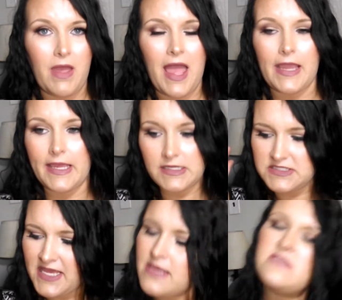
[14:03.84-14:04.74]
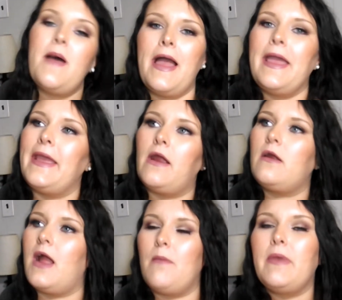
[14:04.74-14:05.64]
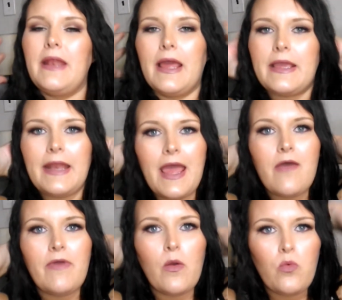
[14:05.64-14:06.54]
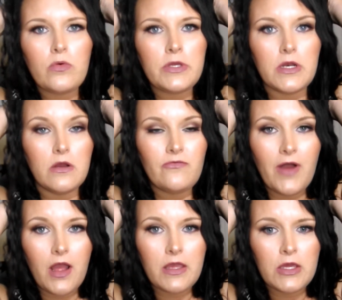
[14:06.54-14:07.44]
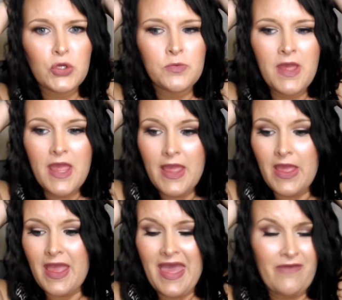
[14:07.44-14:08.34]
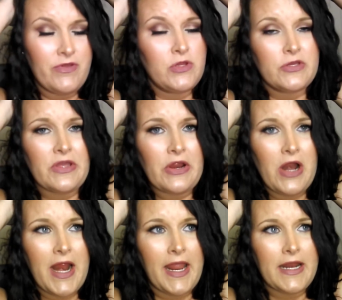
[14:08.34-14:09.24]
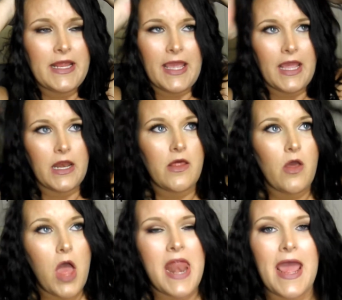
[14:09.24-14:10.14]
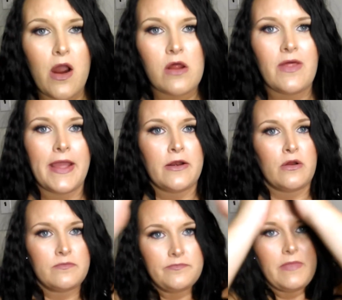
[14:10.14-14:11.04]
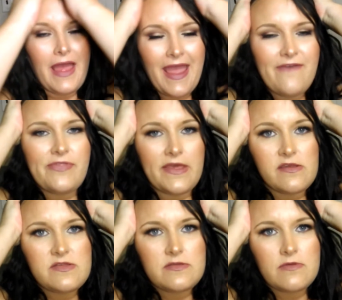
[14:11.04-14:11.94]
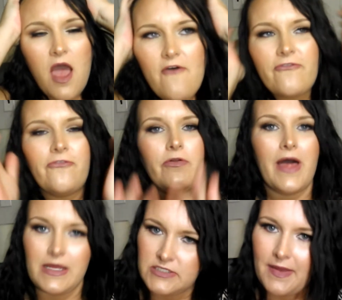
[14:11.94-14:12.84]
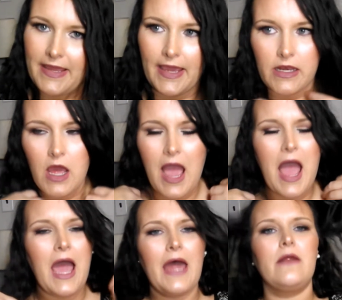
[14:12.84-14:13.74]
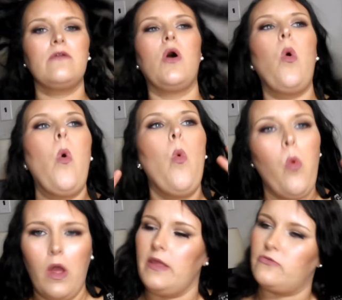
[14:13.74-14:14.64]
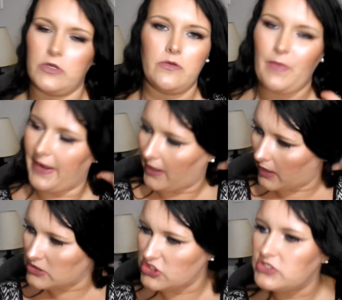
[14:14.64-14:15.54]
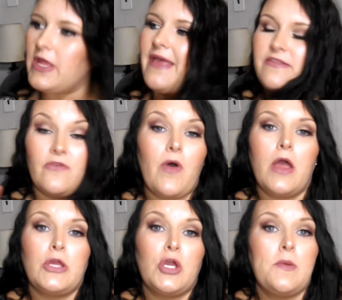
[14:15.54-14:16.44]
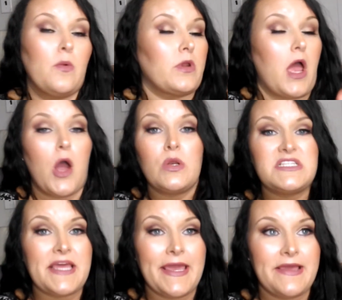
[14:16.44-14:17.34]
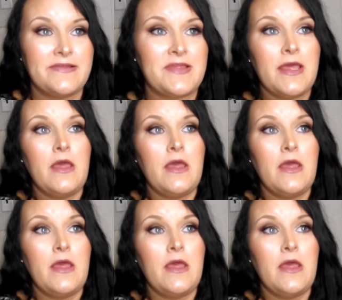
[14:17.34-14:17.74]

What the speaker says: I can tease my hair. I mean, I can have it, you know, volume, have it looking great, and an hour later, I have this. Flat to my head. I don't know what is wrong with my hair. It just has no volume. It will not hold a tease.